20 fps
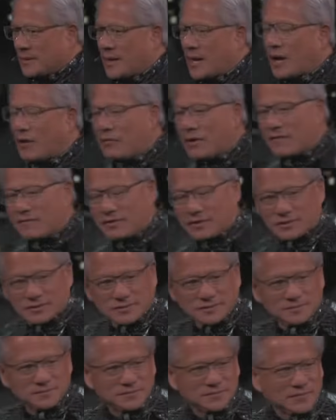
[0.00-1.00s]
However,
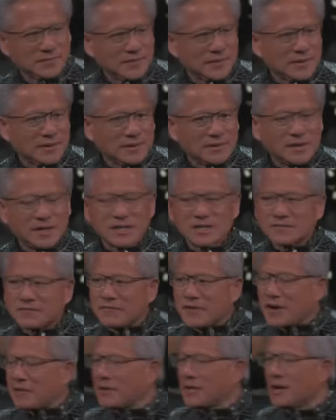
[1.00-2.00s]
it is
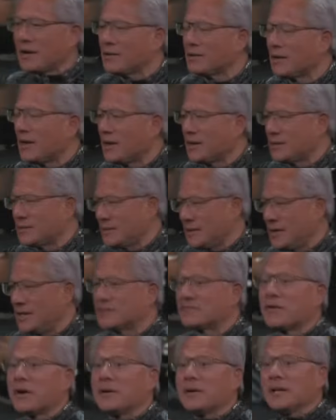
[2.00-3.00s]
very
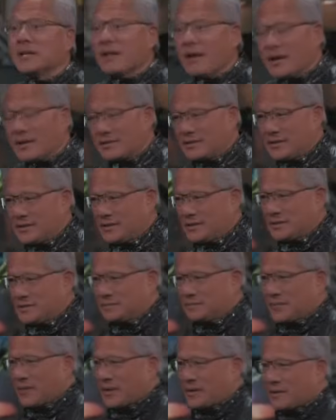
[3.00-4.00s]
likely
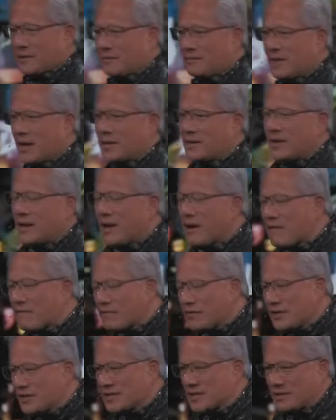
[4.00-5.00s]
that
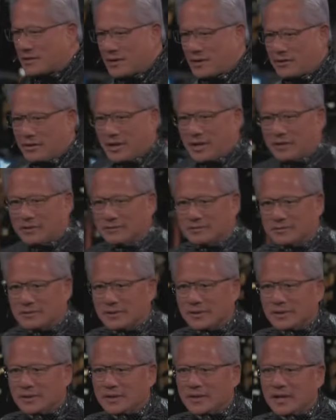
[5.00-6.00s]
every scenario,
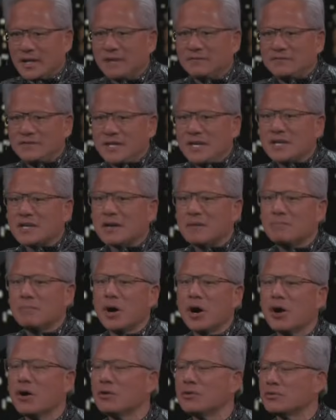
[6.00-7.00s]
if
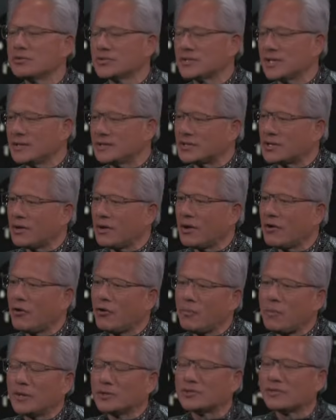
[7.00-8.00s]
decomposed into a
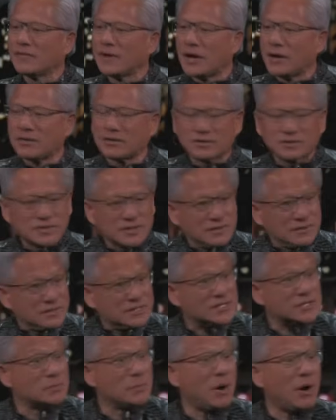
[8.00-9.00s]
whole bunch of other
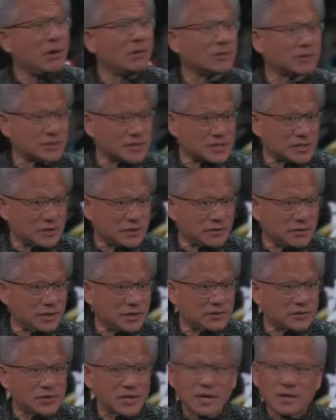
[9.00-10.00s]
smaller
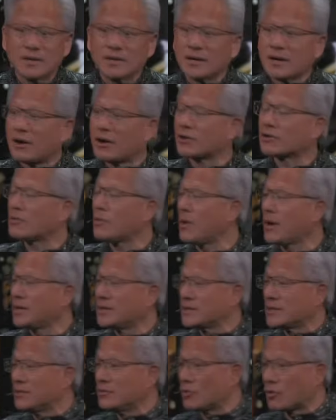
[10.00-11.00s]
scenarios, are
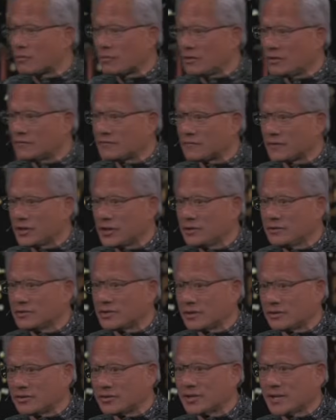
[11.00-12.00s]
quite normal for you
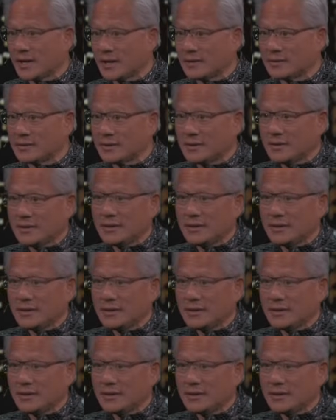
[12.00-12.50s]
to understand.